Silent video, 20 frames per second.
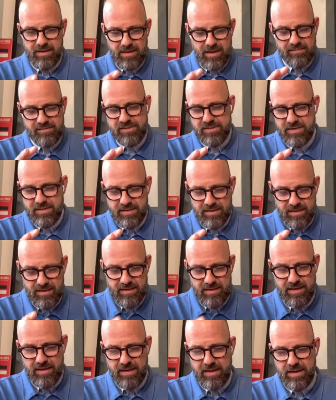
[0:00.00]
obviously
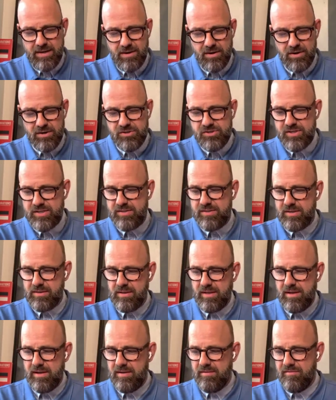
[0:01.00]
an urging to
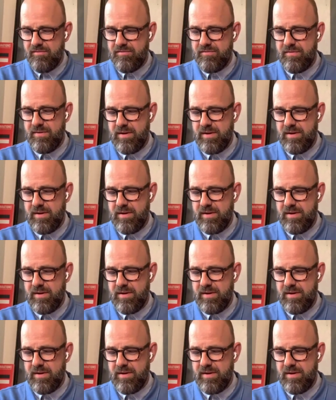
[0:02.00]
love,